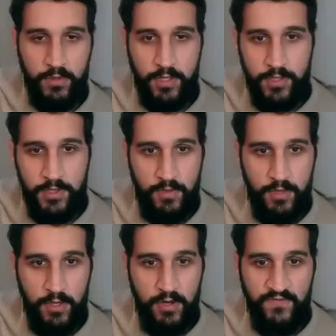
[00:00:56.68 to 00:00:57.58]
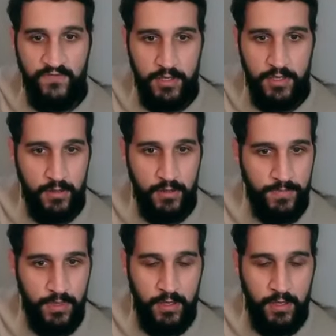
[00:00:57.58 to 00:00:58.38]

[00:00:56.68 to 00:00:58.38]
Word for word: can see me on video,